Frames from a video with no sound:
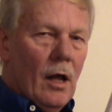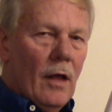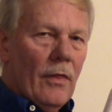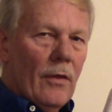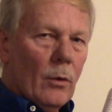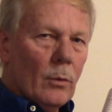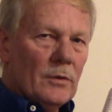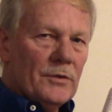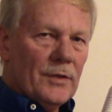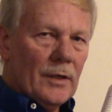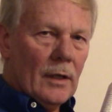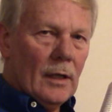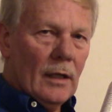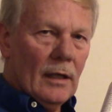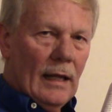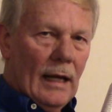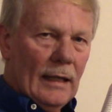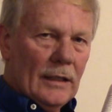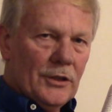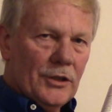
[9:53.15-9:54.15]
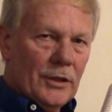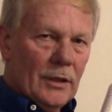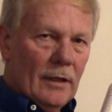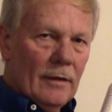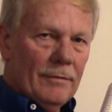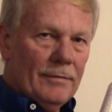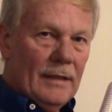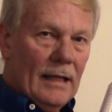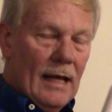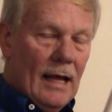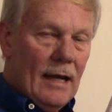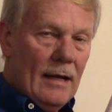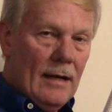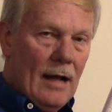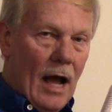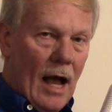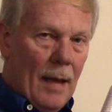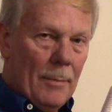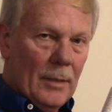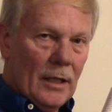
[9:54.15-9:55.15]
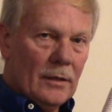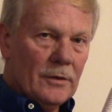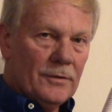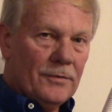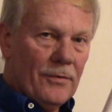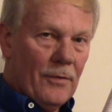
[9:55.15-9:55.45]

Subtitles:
There was a collection of 10 diamonds